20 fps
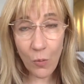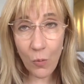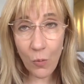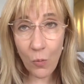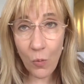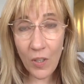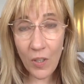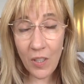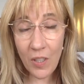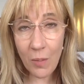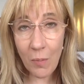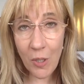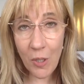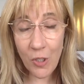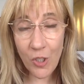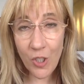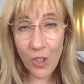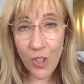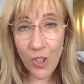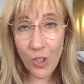one of the
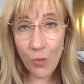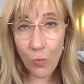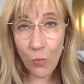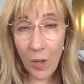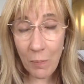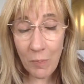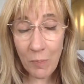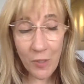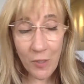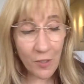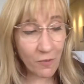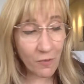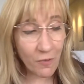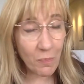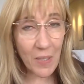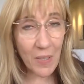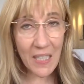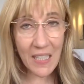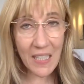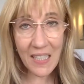most disruptive
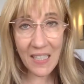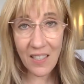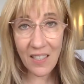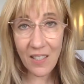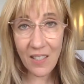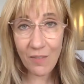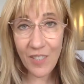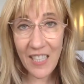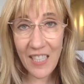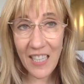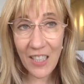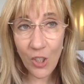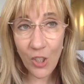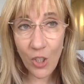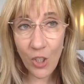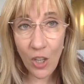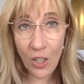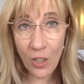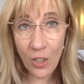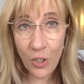pieces of
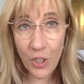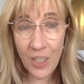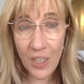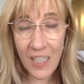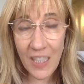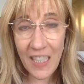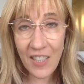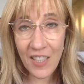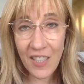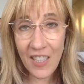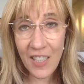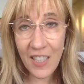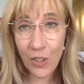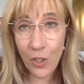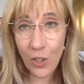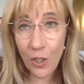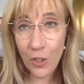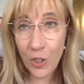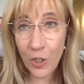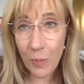technology in the
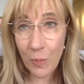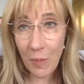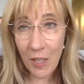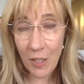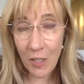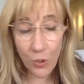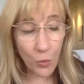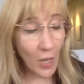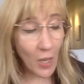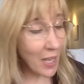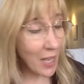technology metals